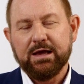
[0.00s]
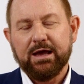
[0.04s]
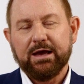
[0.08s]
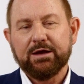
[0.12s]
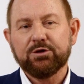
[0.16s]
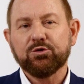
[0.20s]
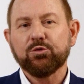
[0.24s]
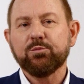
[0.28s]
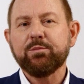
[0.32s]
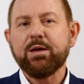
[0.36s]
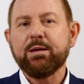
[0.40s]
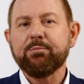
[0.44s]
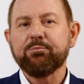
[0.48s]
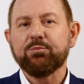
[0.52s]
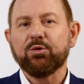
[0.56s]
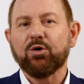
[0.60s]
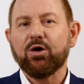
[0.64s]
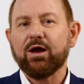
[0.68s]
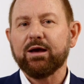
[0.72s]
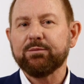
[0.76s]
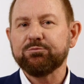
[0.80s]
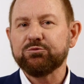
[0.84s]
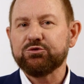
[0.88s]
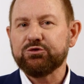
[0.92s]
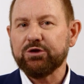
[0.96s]
And remember,
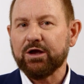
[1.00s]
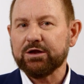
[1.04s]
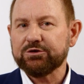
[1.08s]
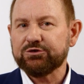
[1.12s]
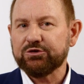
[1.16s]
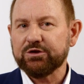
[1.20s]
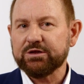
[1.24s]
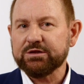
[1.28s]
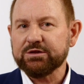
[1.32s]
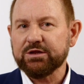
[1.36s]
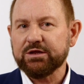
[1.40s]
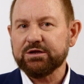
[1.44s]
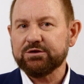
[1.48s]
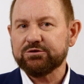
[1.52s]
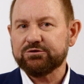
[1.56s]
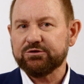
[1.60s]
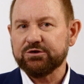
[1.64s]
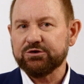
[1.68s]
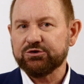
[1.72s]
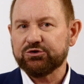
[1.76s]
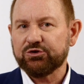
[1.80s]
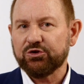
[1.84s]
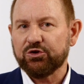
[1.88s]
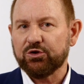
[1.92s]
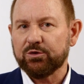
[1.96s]
I'm judging these
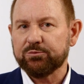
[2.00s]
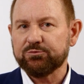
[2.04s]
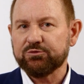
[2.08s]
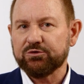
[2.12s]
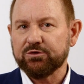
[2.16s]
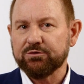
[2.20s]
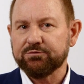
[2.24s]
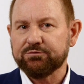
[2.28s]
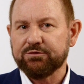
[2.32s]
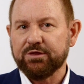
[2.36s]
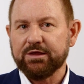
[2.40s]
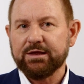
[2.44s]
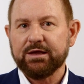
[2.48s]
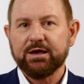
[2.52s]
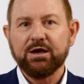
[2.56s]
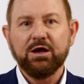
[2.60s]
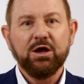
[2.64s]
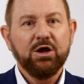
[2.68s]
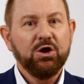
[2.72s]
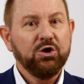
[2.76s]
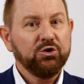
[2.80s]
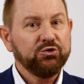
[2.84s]
in terms of their